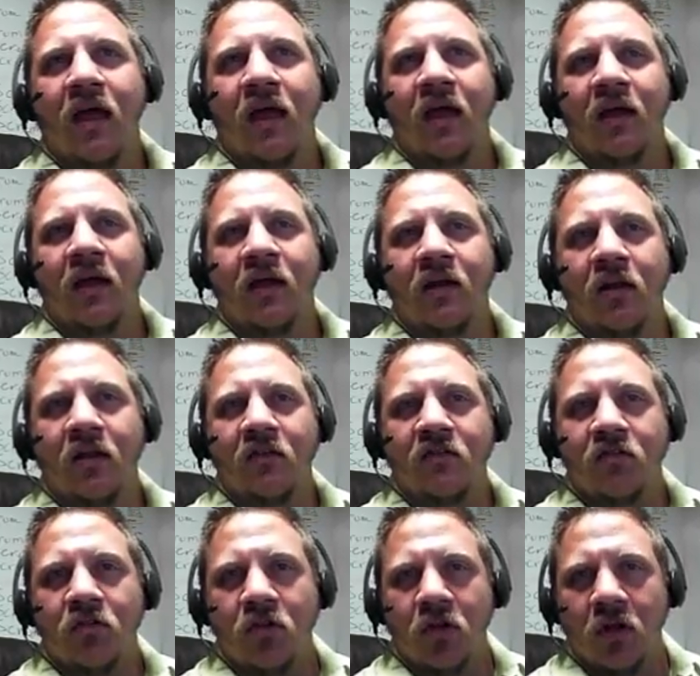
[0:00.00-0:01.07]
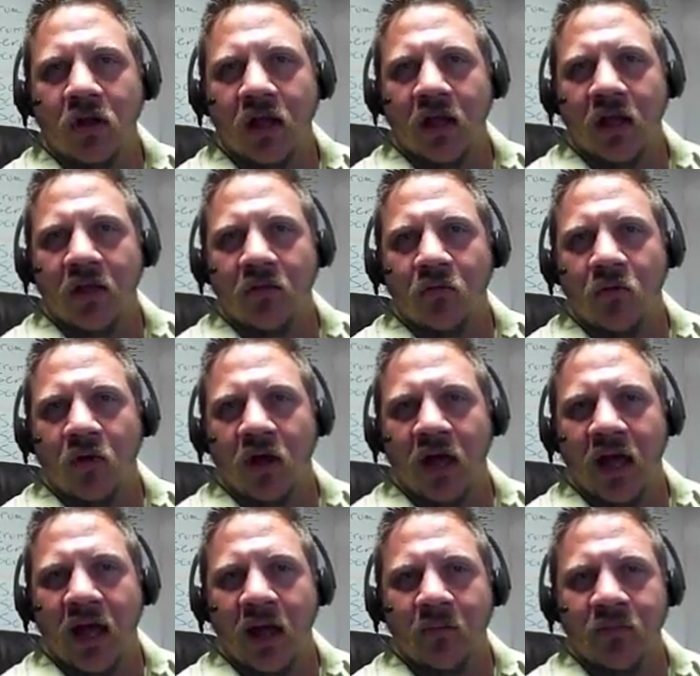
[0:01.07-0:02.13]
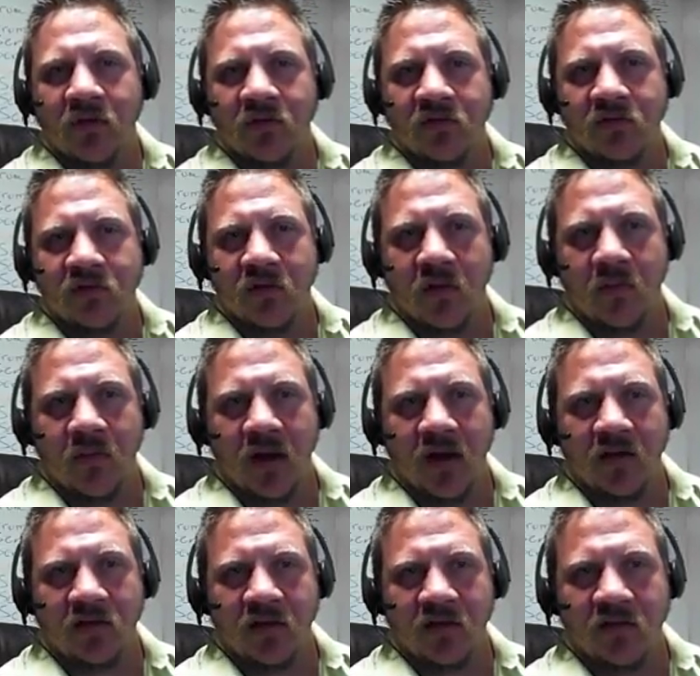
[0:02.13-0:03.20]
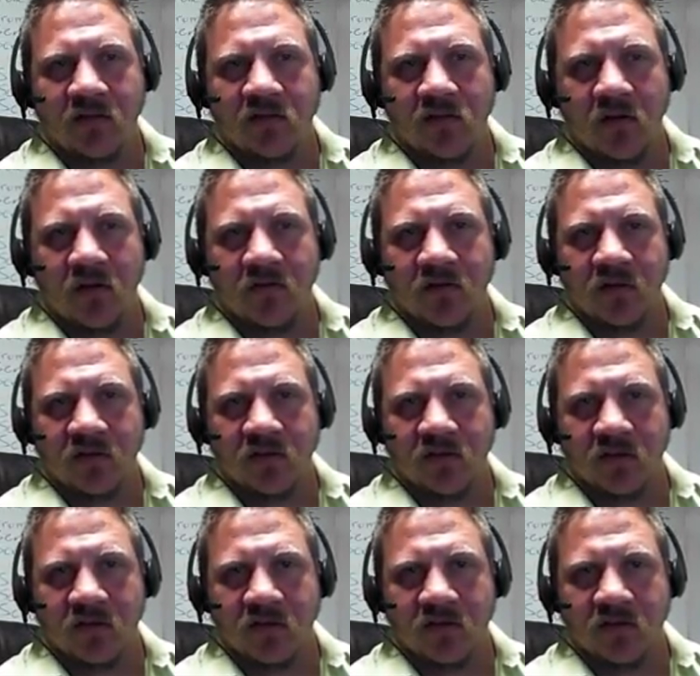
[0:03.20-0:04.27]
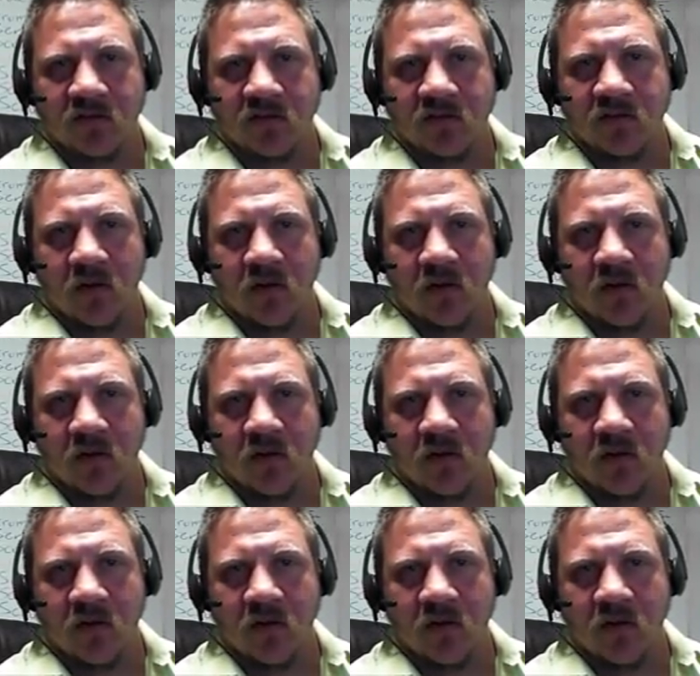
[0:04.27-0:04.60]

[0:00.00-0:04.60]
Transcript: And let's look at what happens about these surfaces. And